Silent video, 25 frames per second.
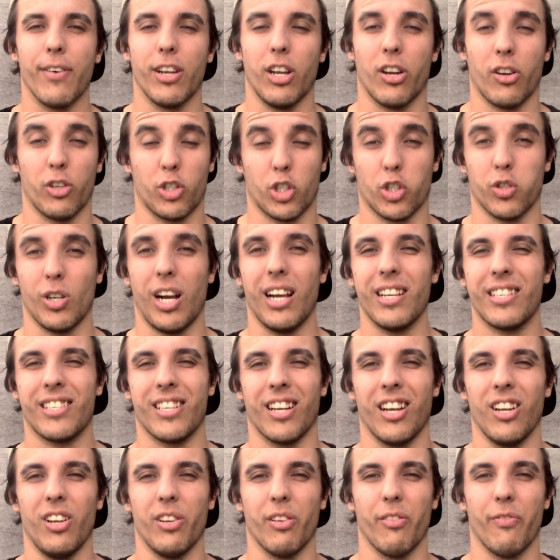a lot of trust
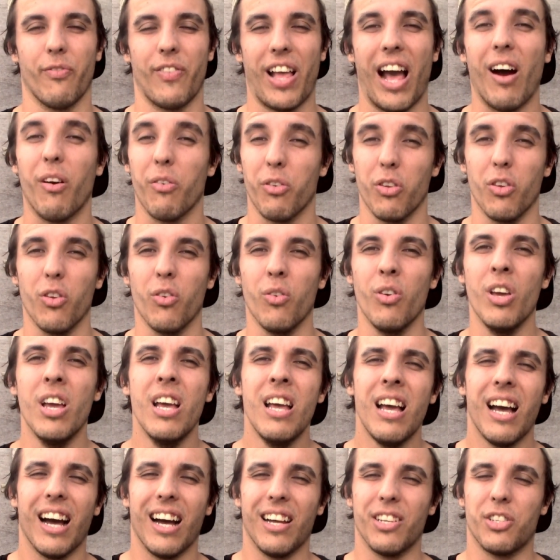and a lot of value
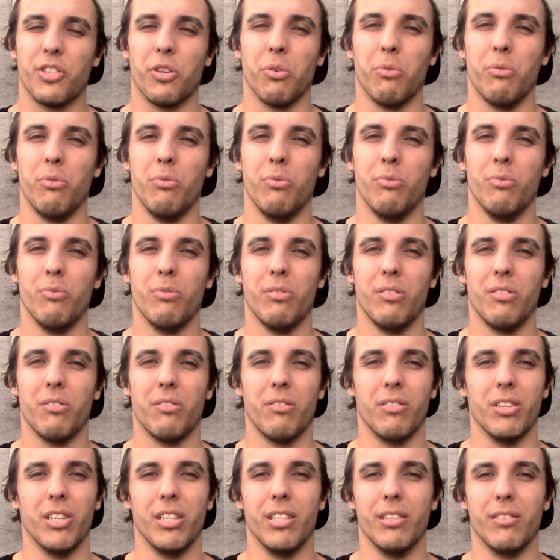to
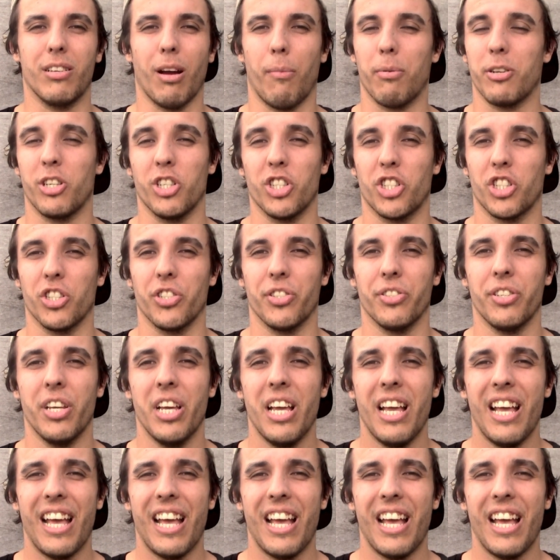the competition.